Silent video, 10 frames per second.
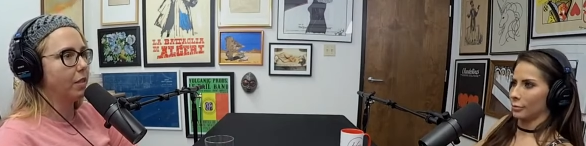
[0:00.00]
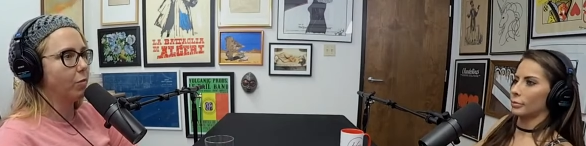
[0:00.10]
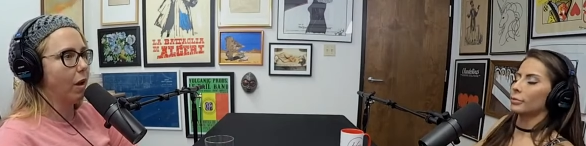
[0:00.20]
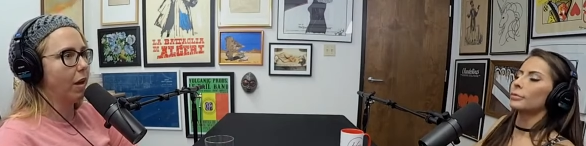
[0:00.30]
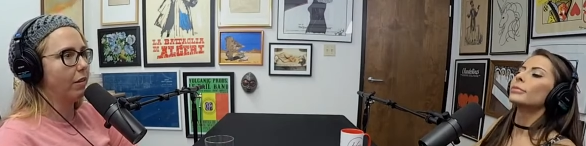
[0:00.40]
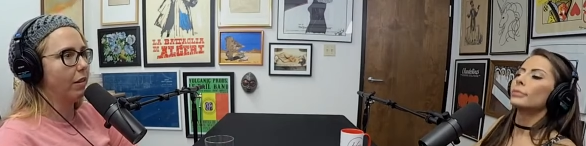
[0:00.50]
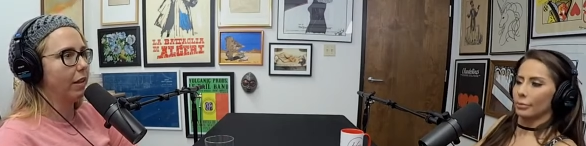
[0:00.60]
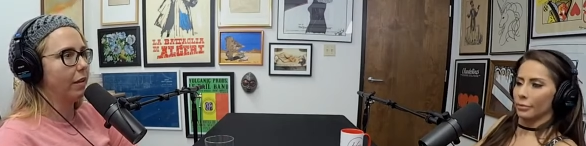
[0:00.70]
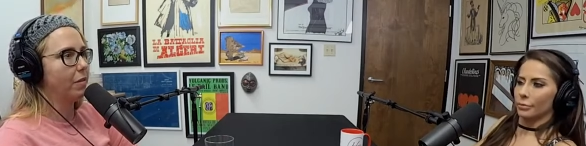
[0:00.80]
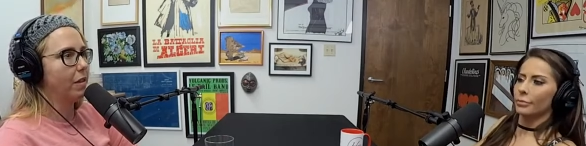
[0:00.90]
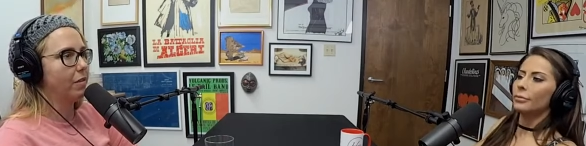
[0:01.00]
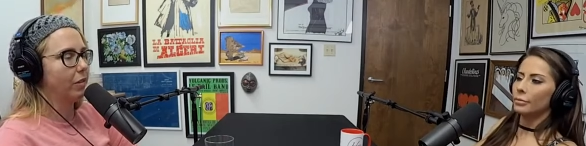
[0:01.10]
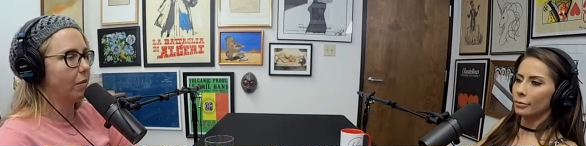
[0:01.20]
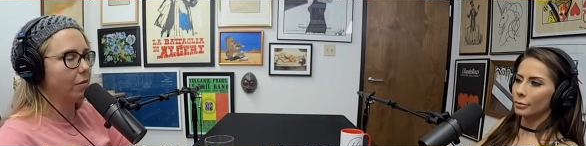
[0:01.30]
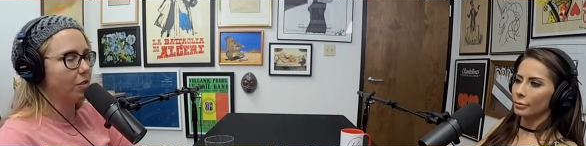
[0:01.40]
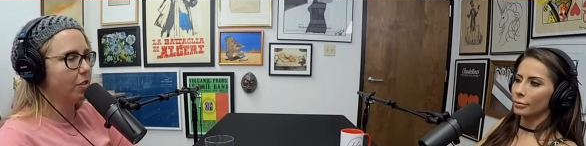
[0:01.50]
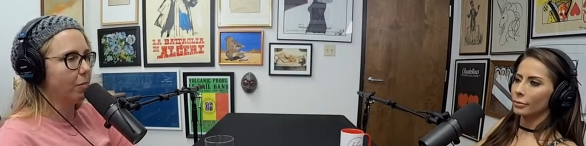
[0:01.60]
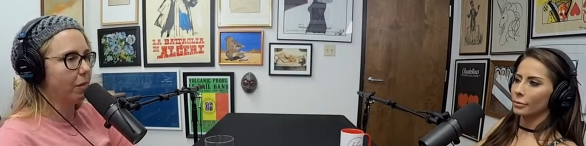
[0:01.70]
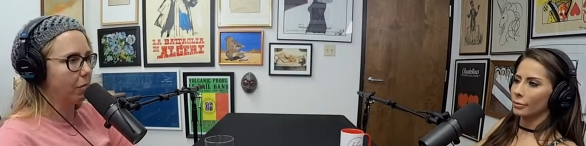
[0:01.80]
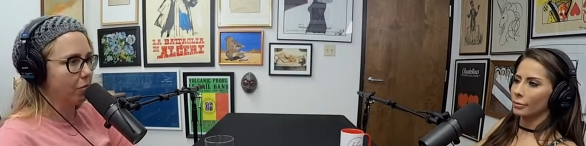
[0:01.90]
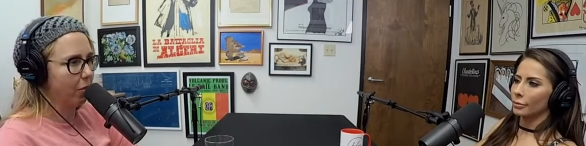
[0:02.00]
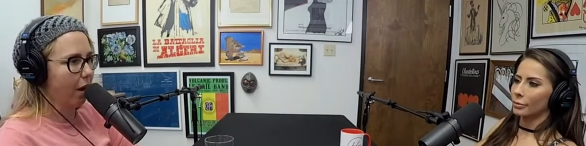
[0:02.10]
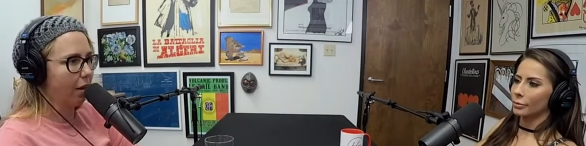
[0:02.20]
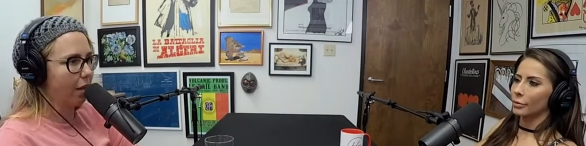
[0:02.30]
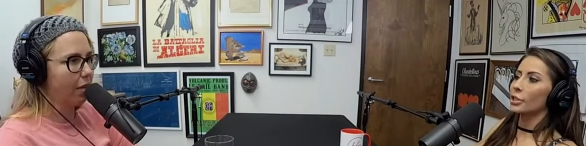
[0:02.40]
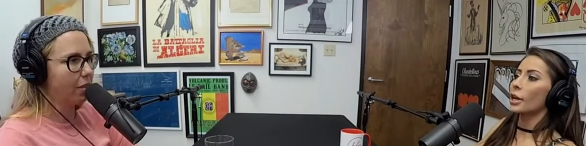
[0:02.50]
Speaker 1: like sweaty or like come, he comes to the gym or comes from hockey.